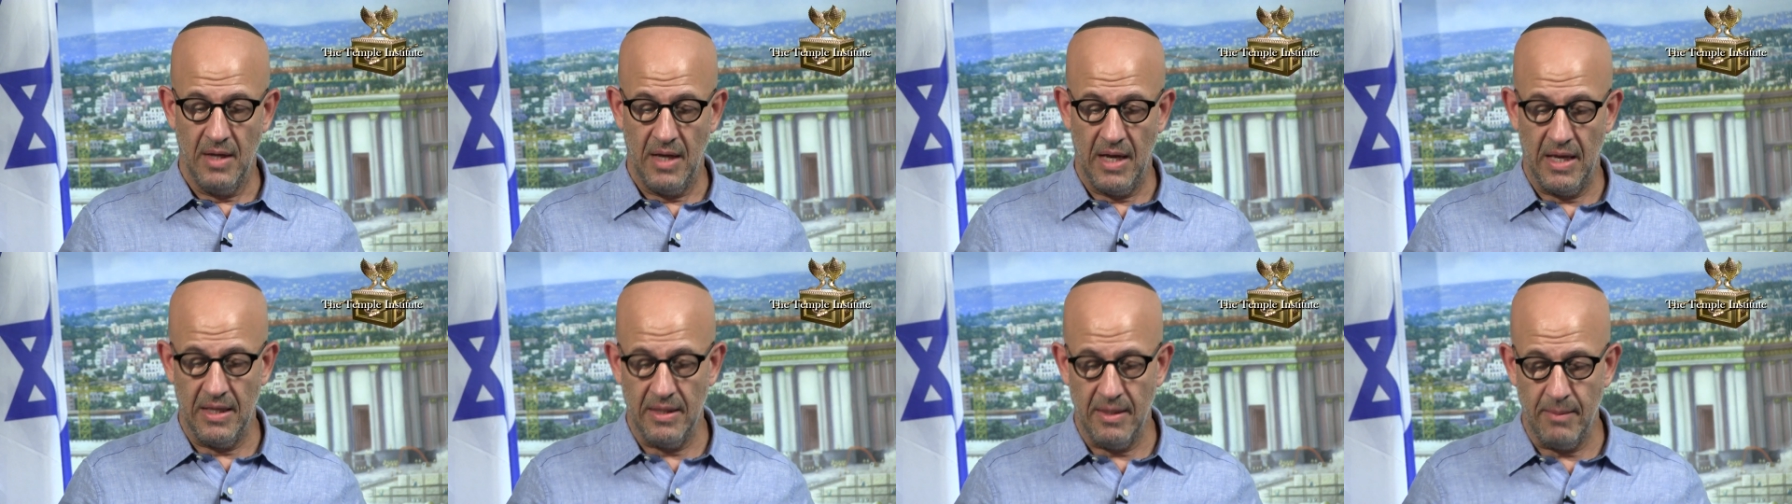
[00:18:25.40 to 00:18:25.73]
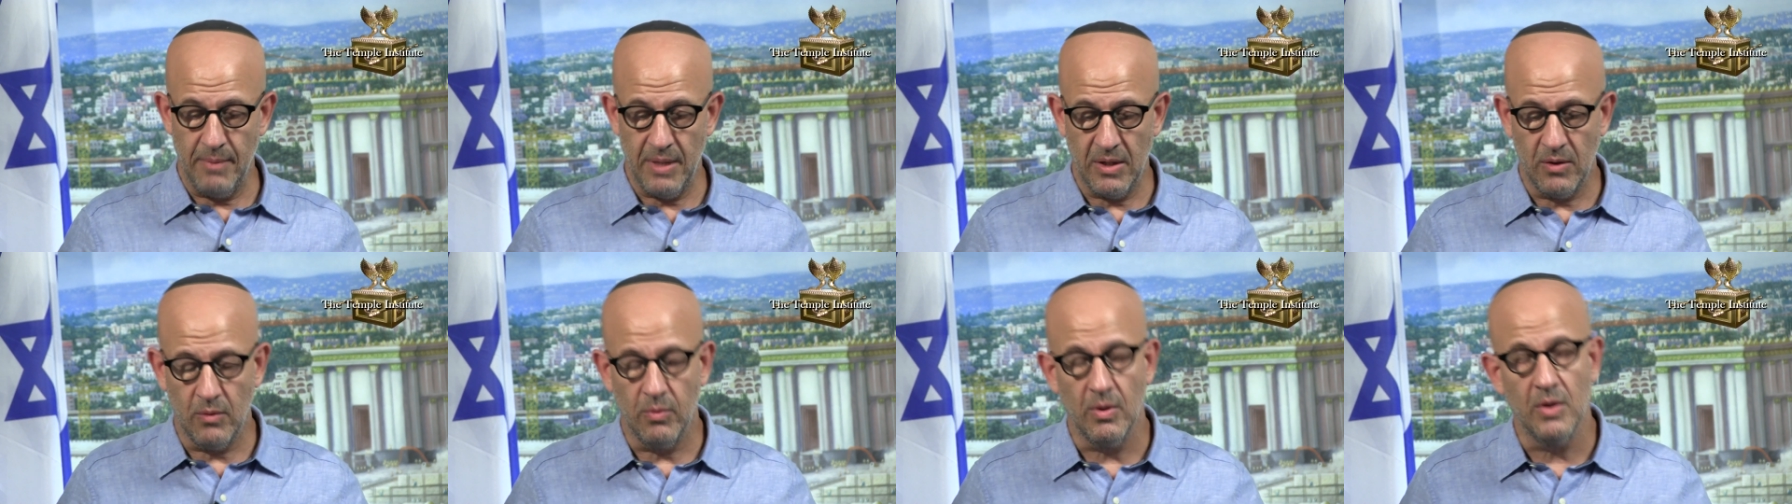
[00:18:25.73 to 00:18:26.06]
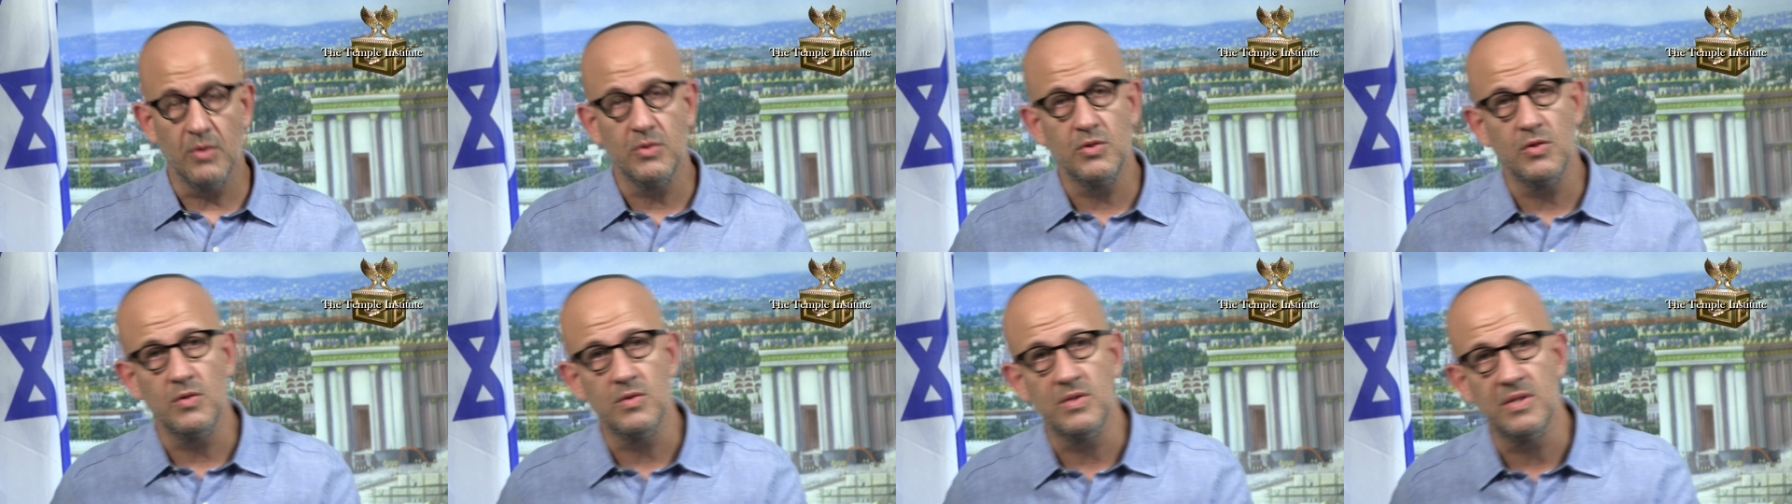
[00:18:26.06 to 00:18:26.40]
And let me
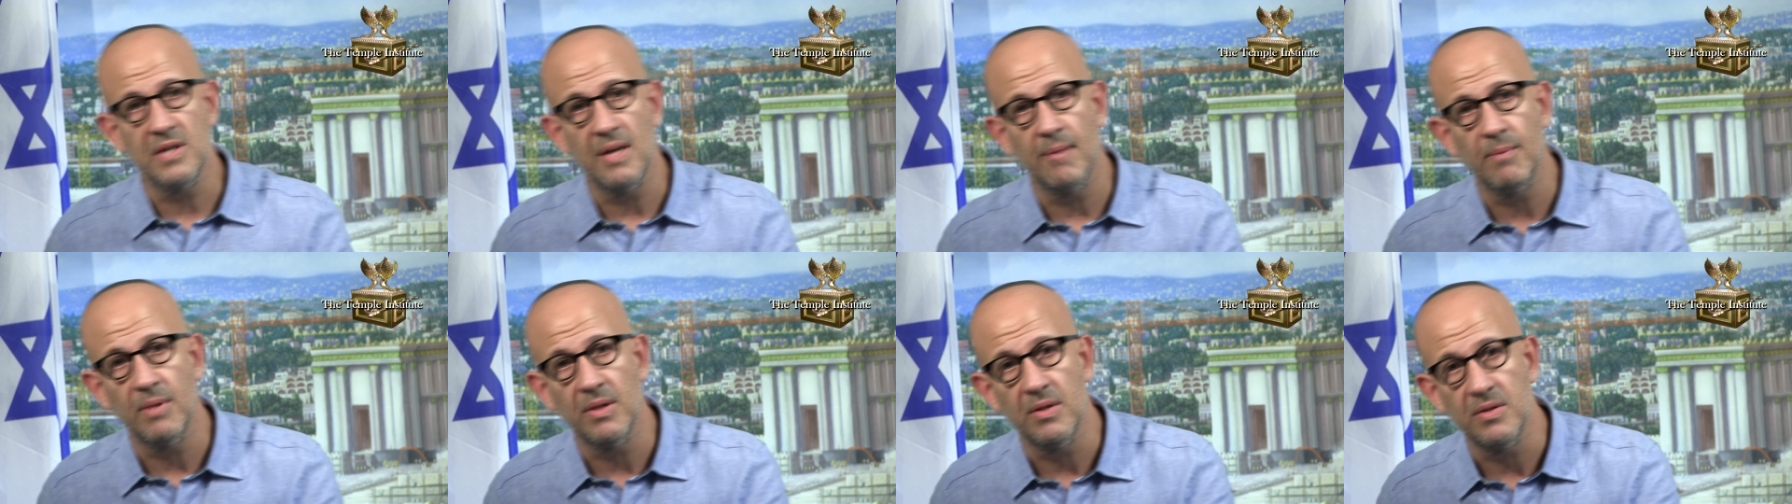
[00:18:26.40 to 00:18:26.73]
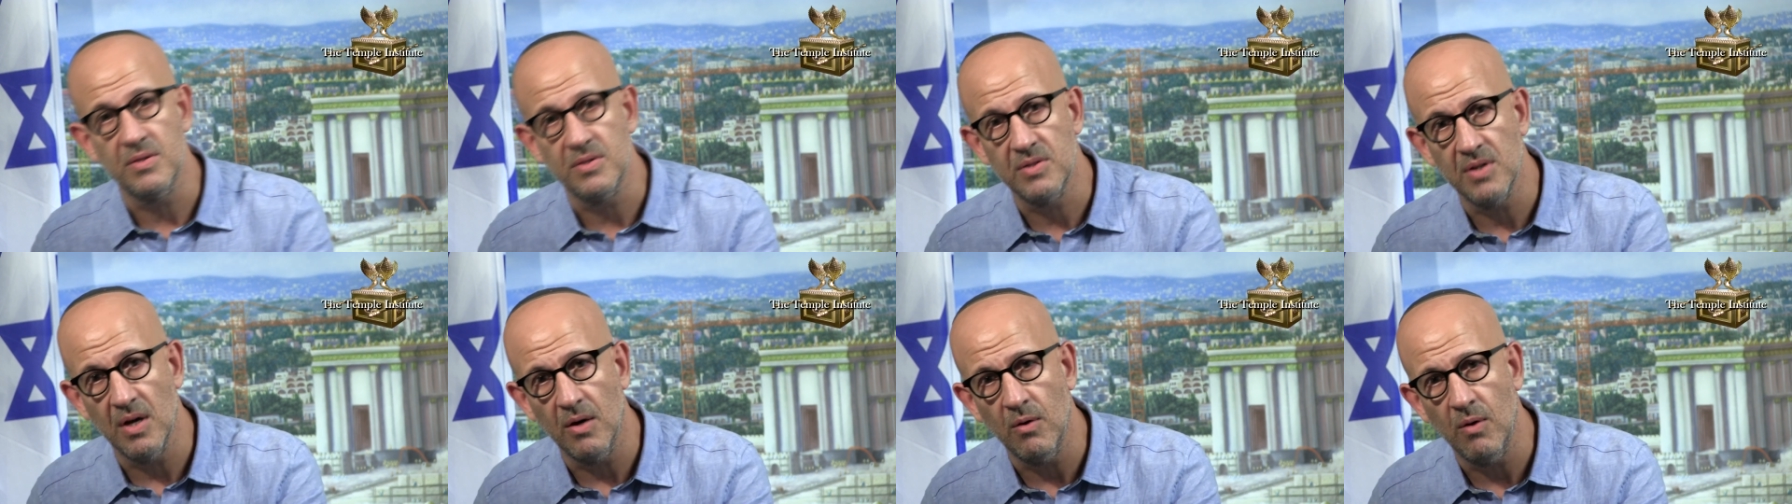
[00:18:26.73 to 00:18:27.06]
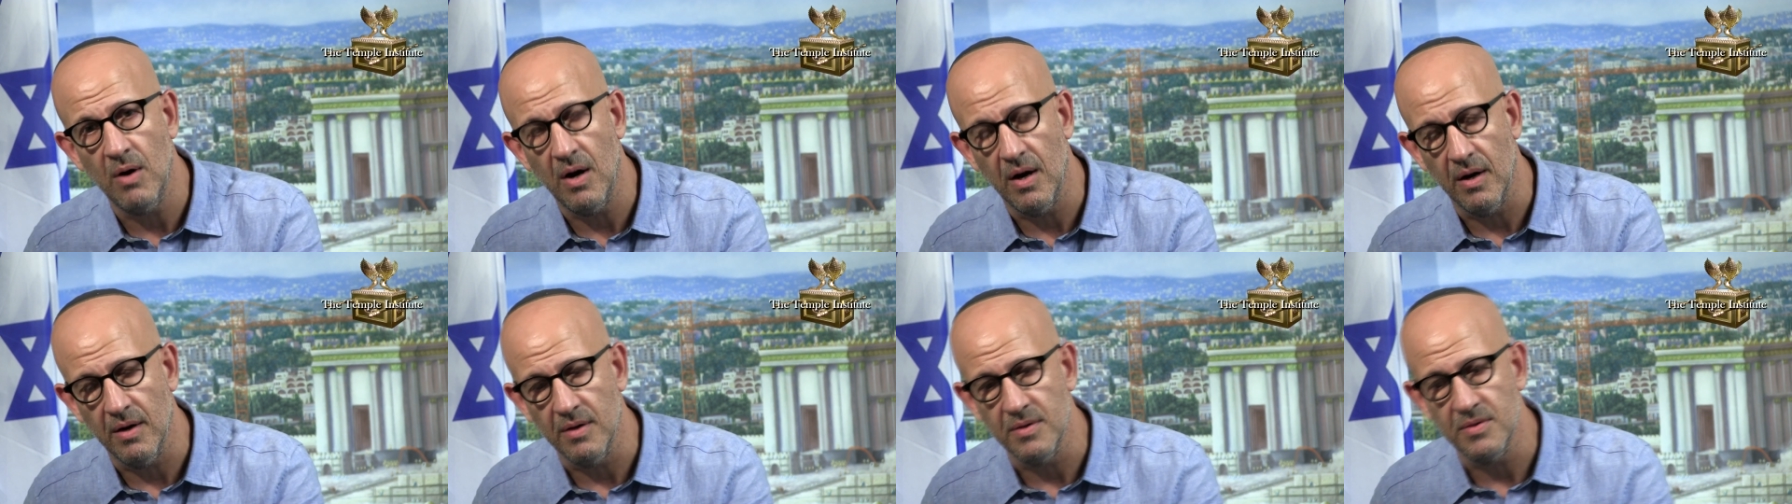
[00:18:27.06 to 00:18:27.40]
quote you some of the
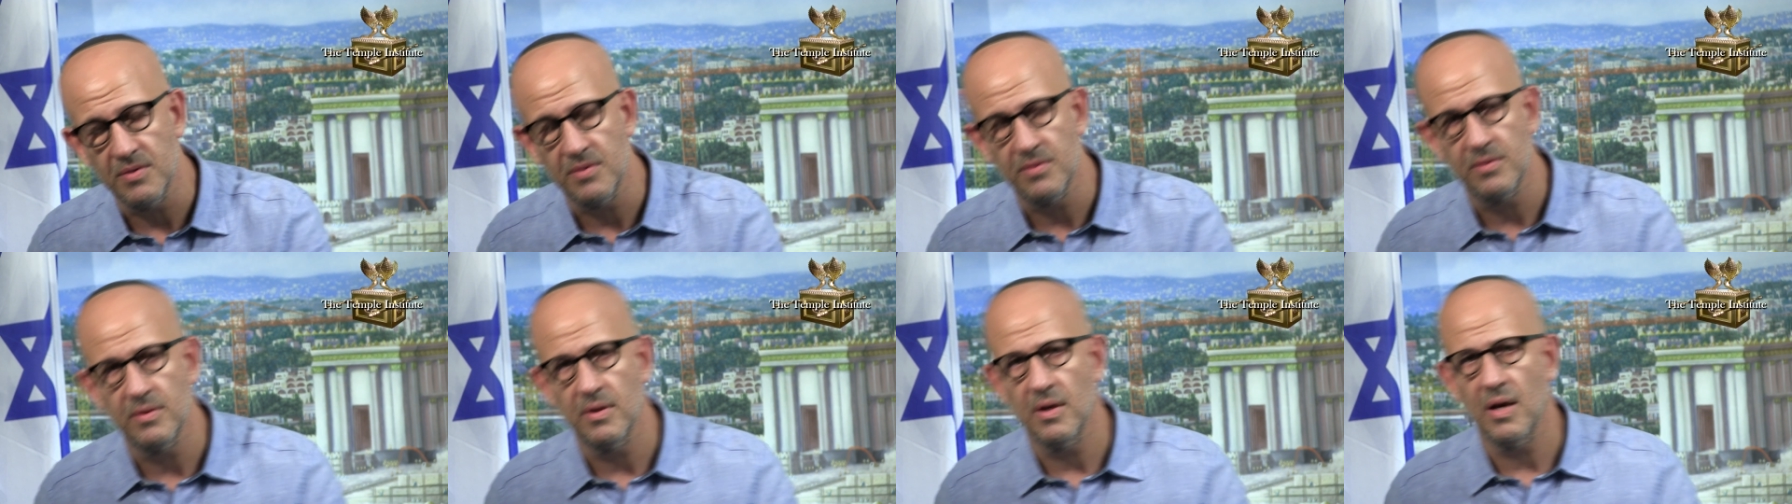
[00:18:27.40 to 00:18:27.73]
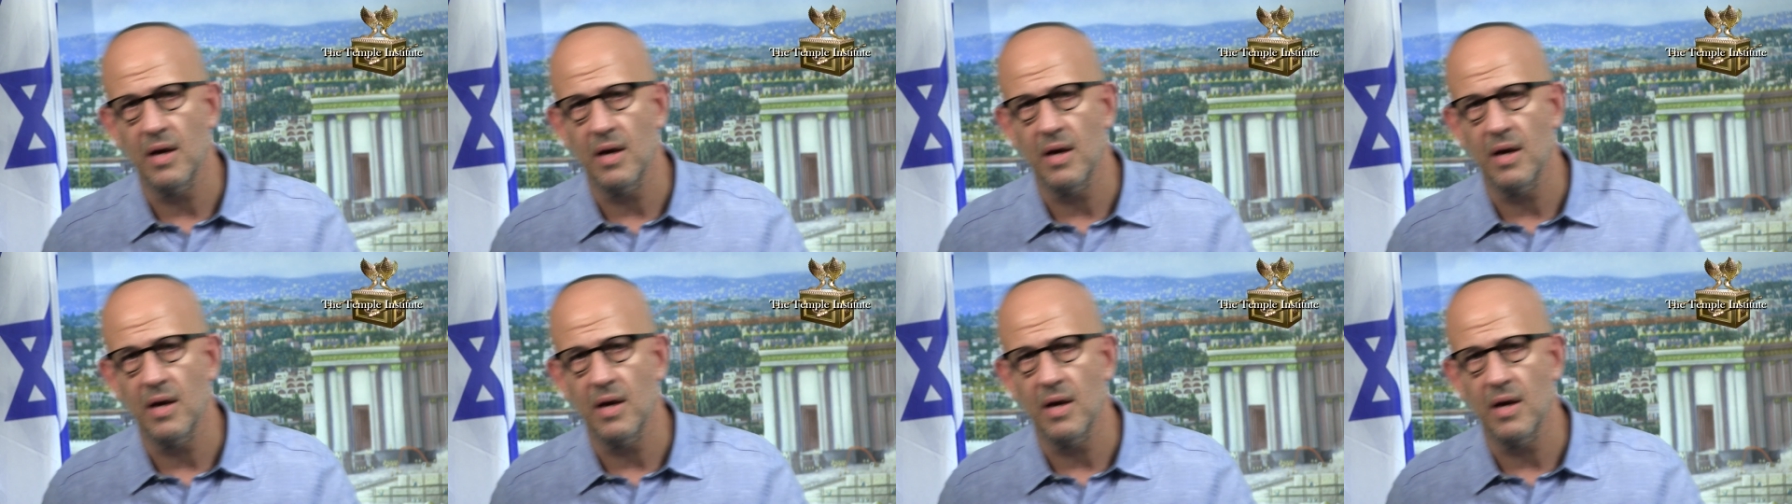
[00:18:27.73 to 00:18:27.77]
Zohars.